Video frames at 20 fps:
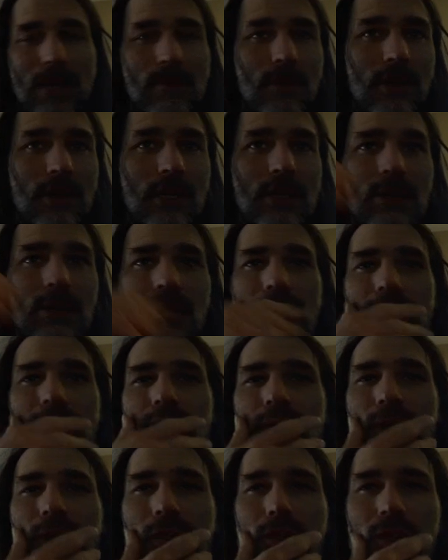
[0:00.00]
money, or I can
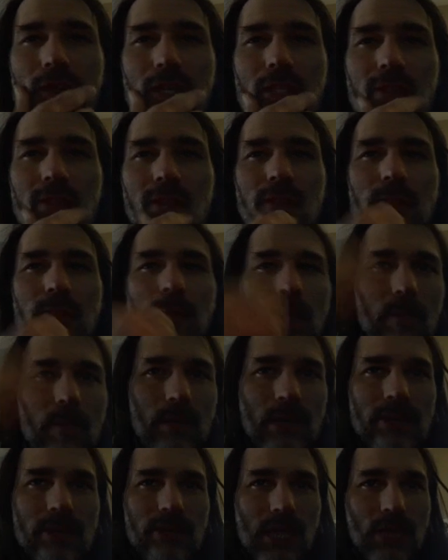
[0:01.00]
do other things, and
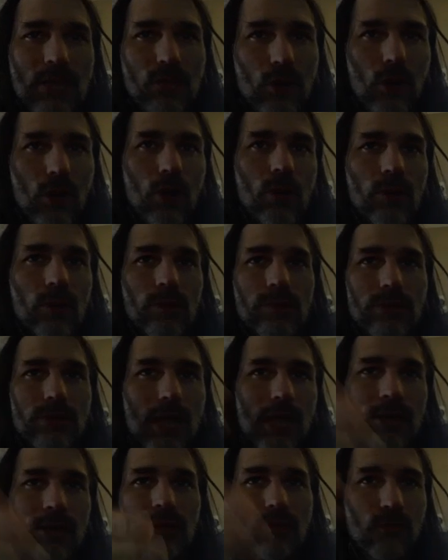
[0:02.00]
maybe as I grow,
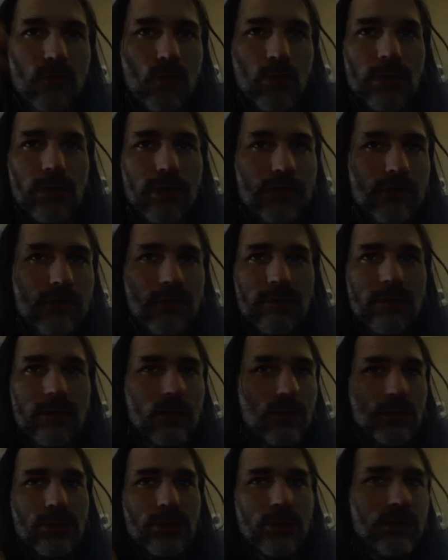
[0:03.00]
that 40, 50
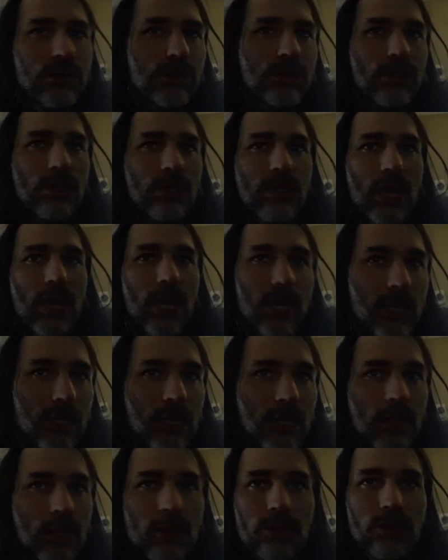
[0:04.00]
will turn to
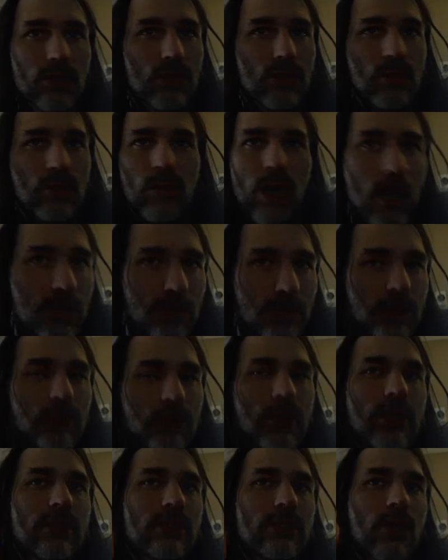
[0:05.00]
80, turn to 100,
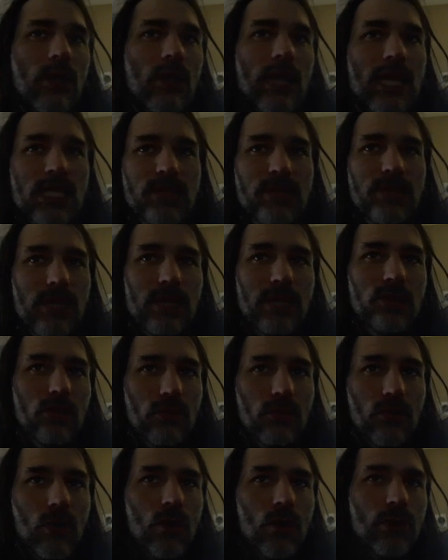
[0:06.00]
right? It's all exponential
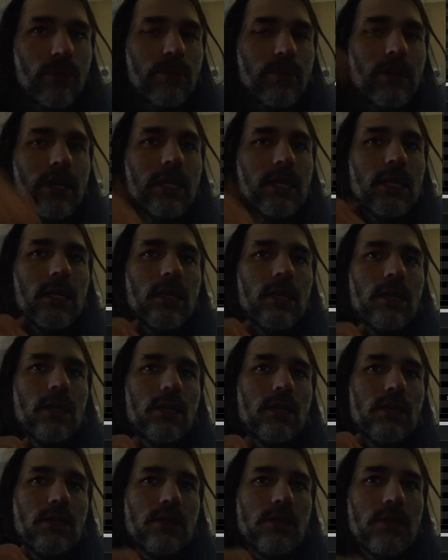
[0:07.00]
growth. But
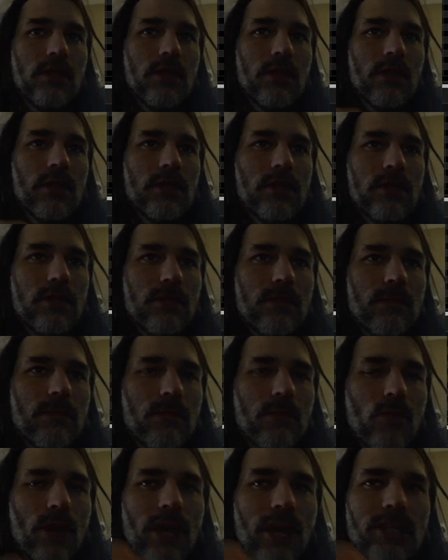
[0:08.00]

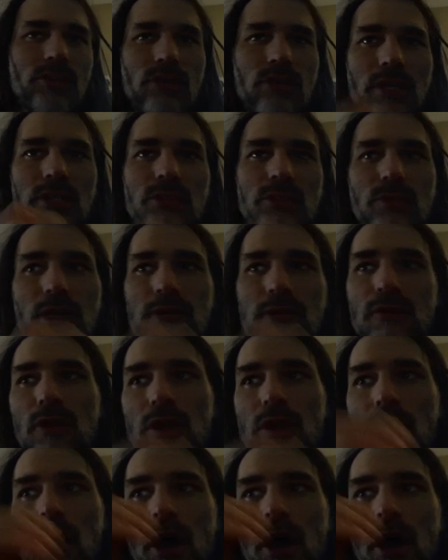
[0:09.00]
when I try to swing for